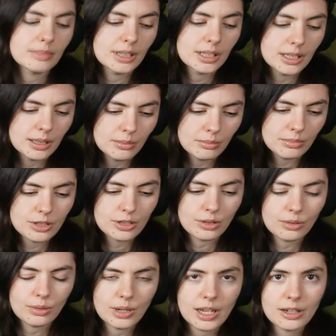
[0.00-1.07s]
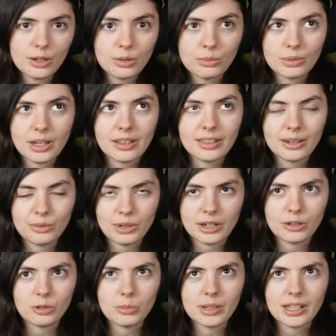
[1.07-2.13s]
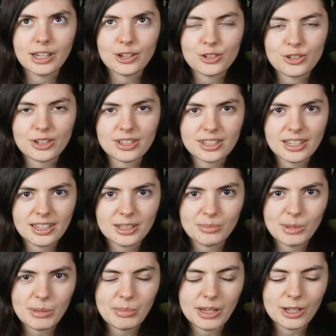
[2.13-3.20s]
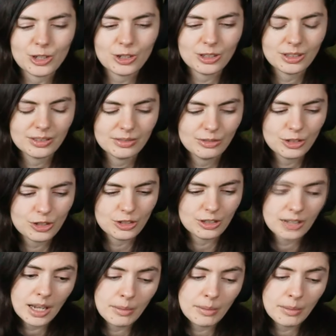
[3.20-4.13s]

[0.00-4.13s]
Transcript: I think Wrecker will be extra excited to meet Batcher, for sure.